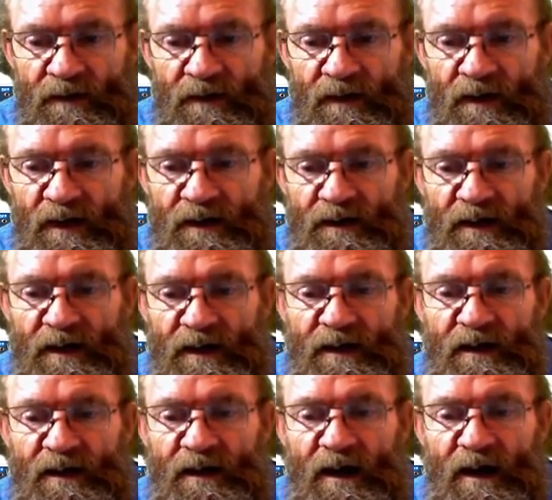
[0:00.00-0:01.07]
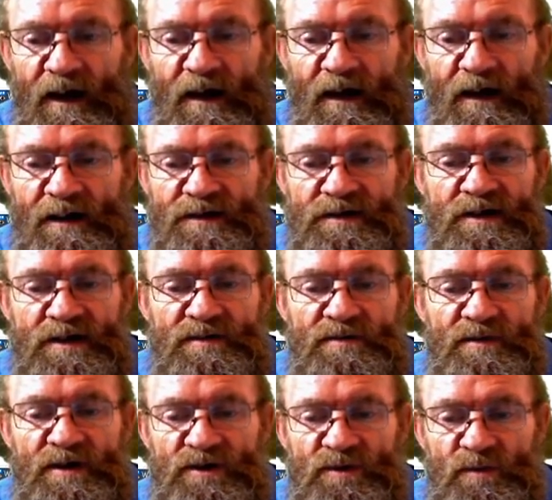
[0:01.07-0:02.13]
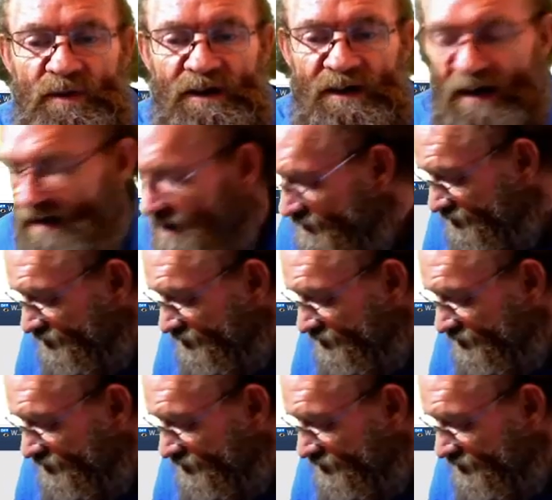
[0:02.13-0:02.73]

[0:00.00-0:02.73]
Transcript: And then GXWorks will ask